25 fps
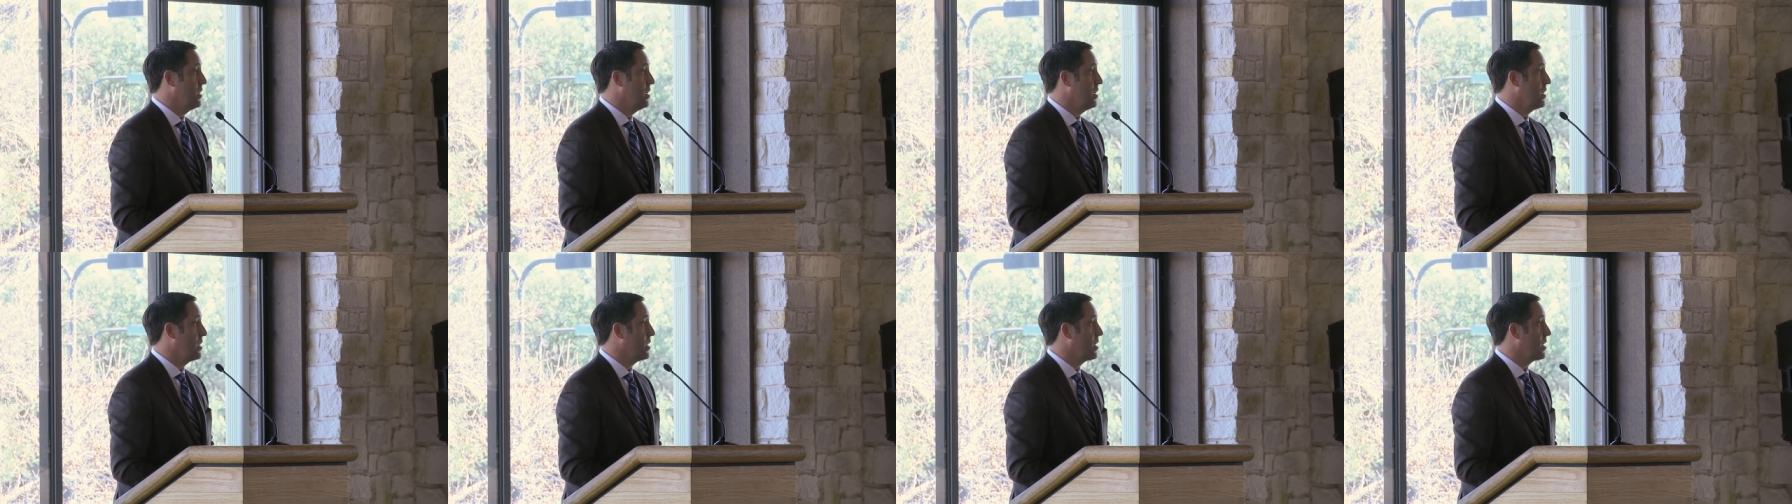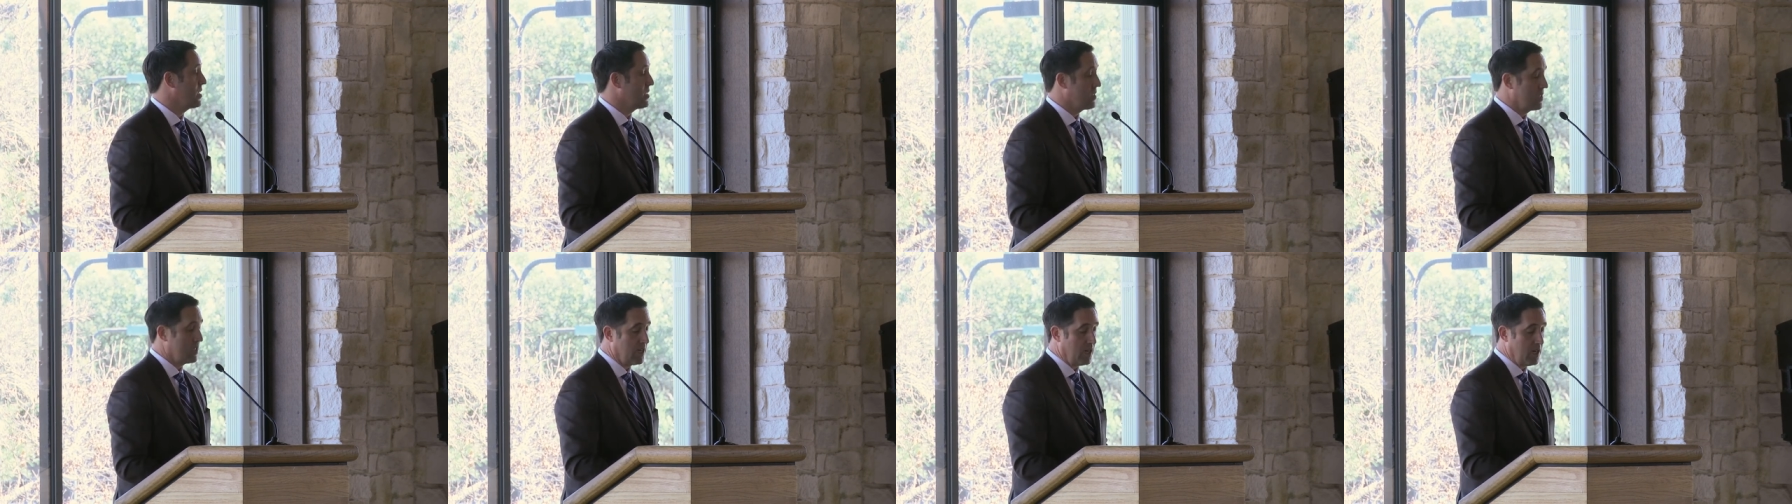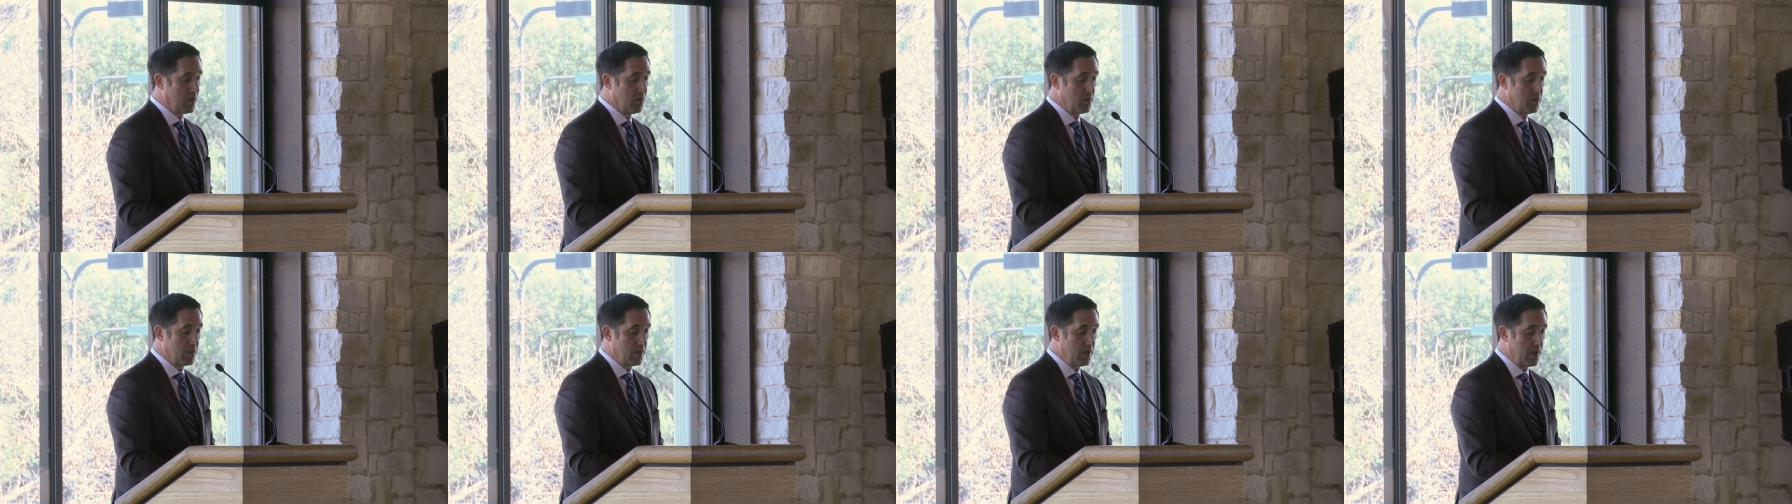And I said, I
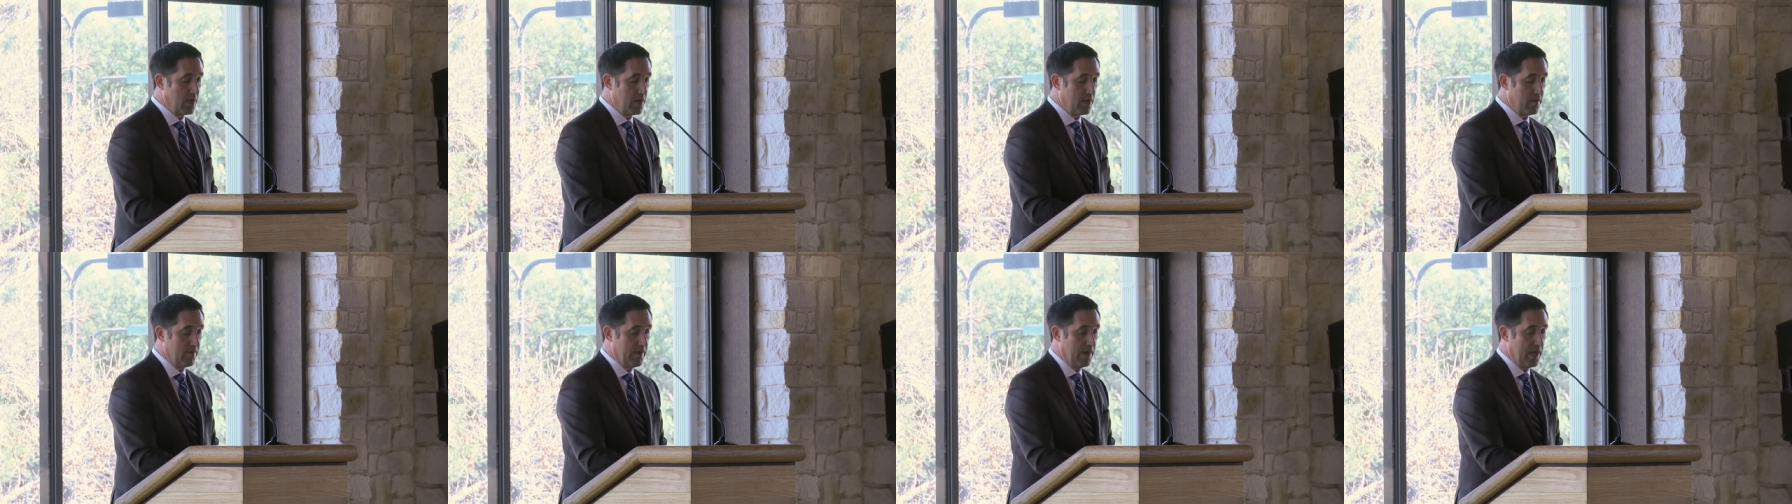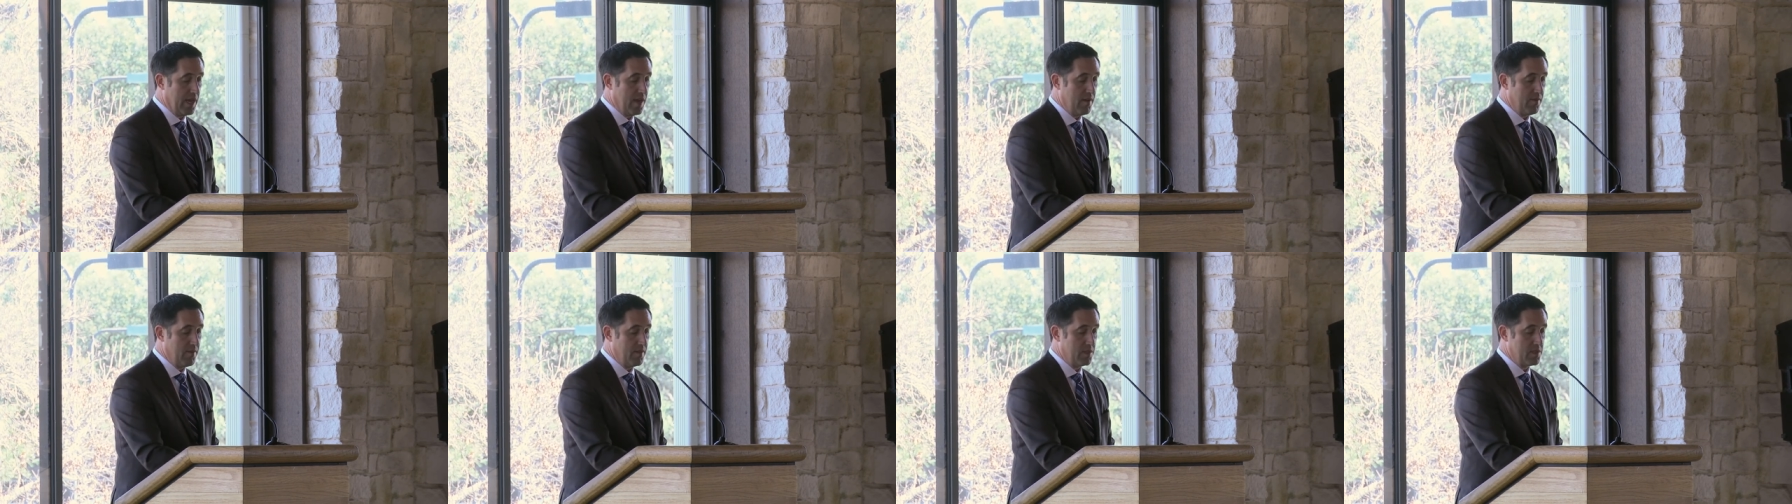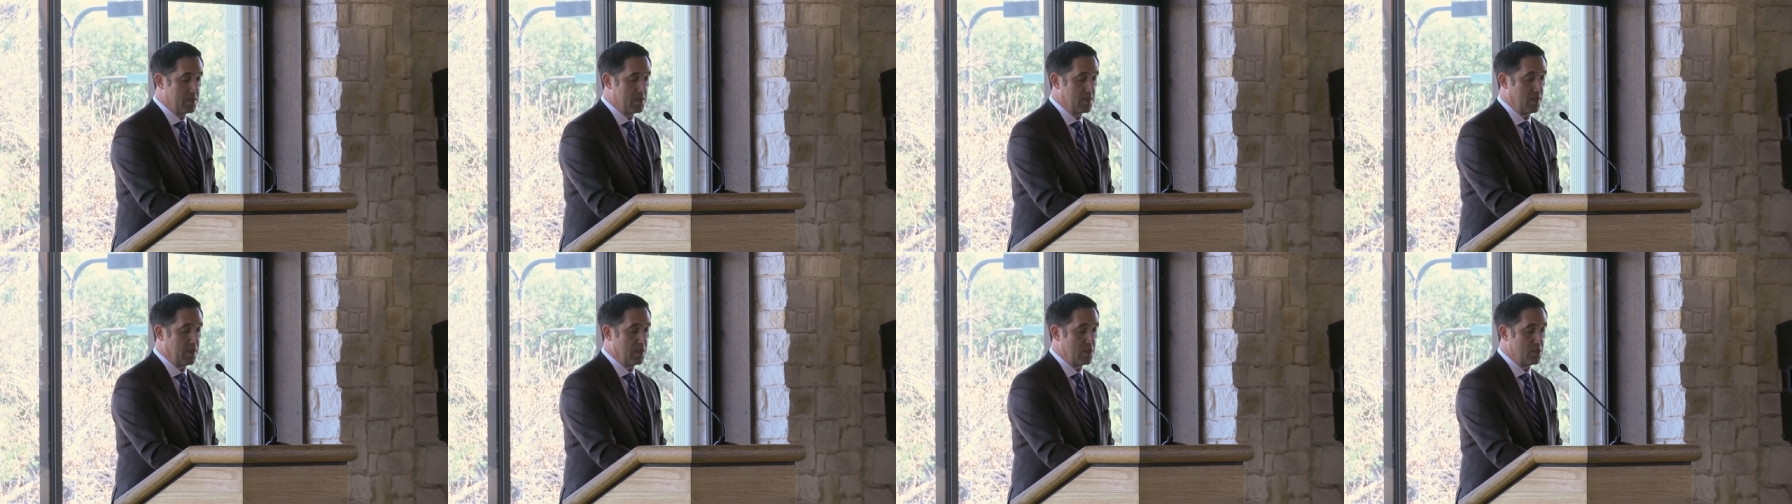would love to have a
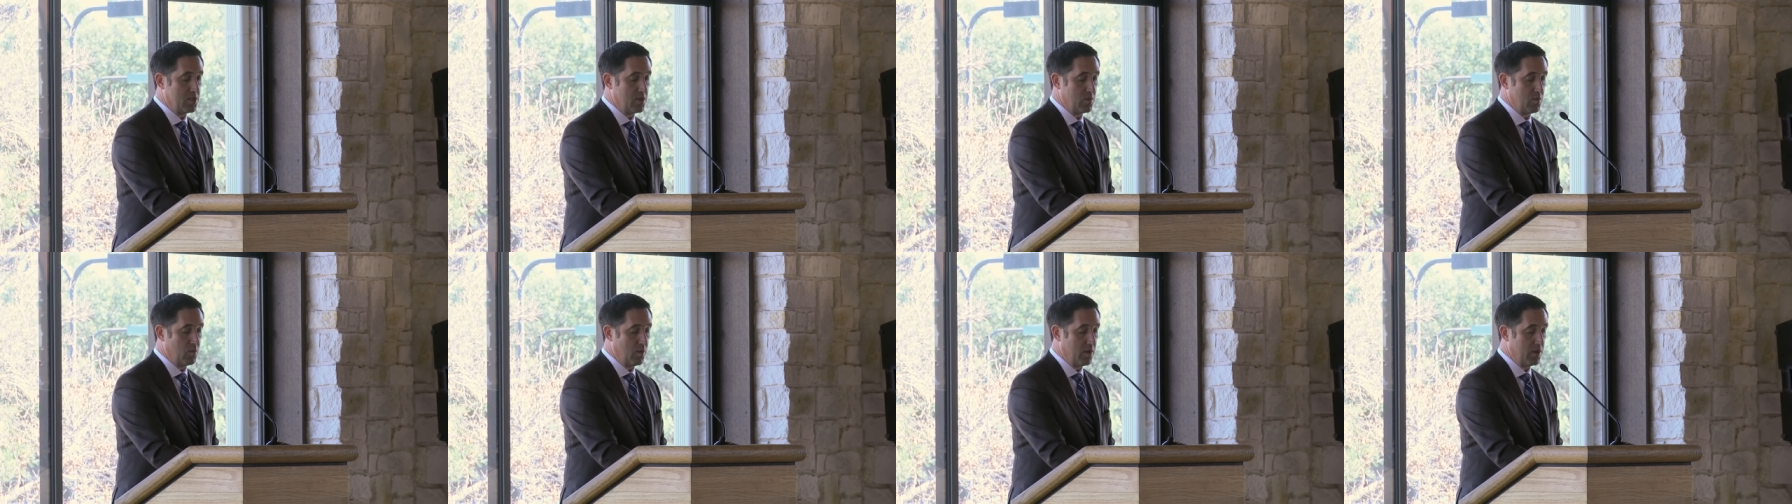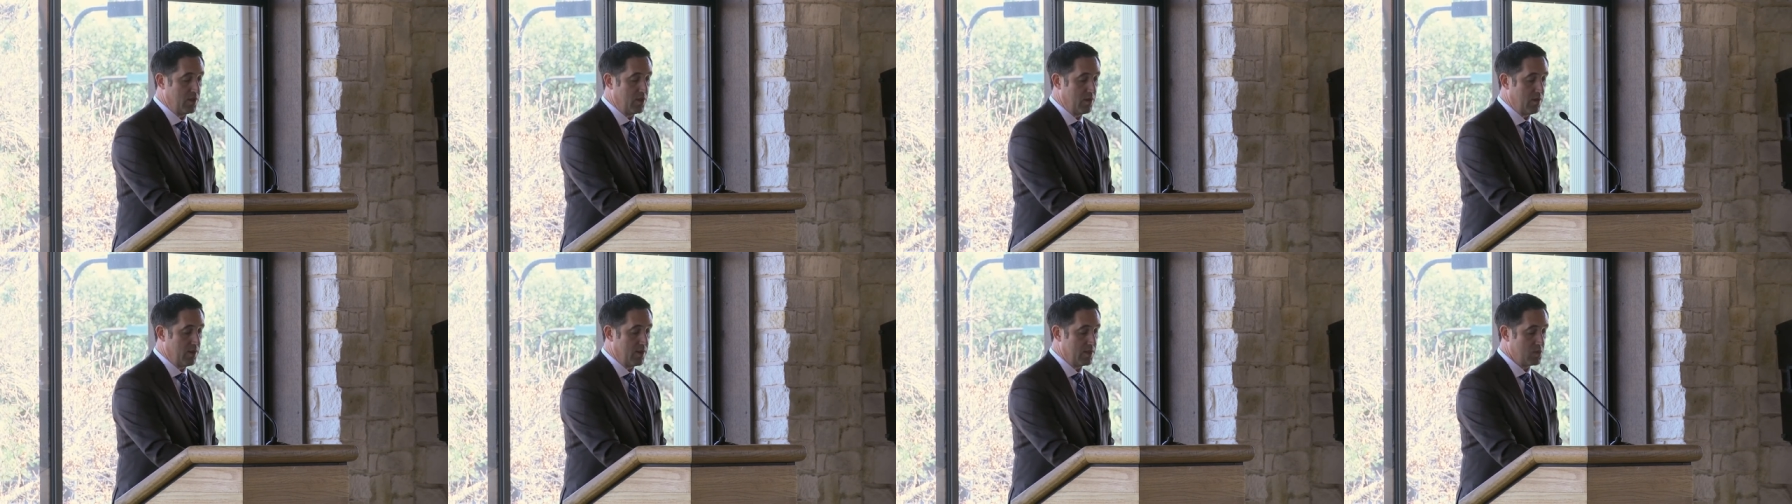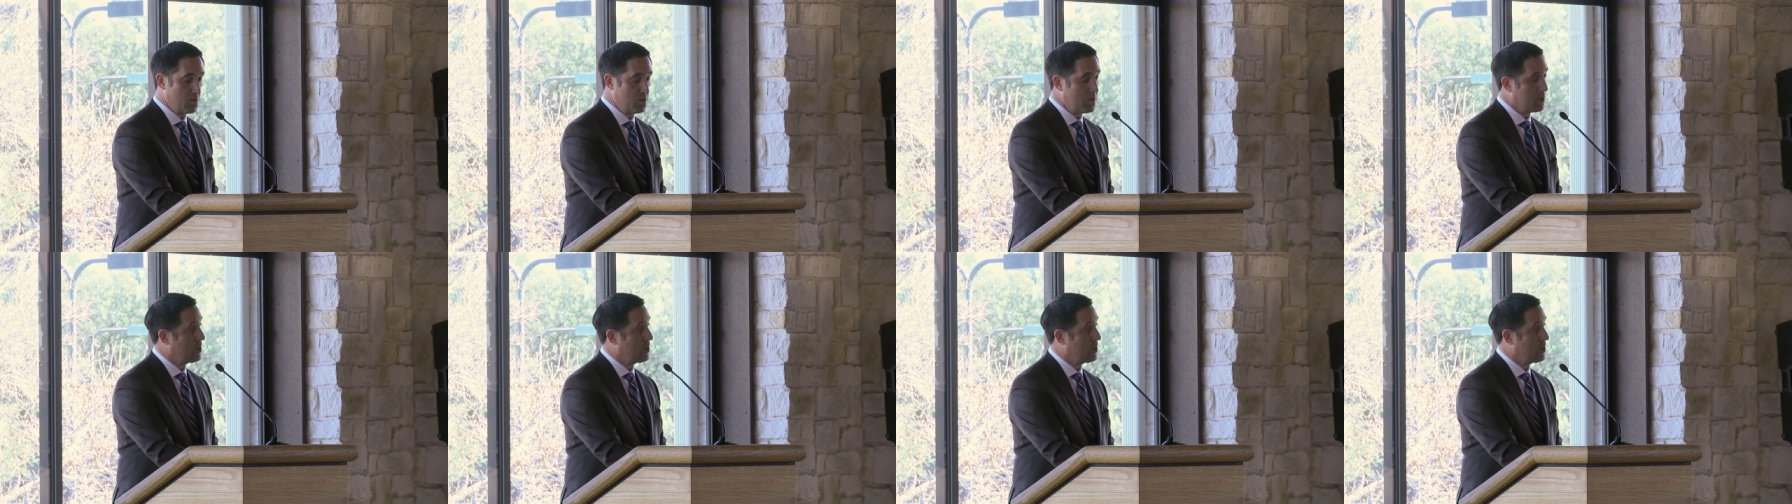discussion with you as we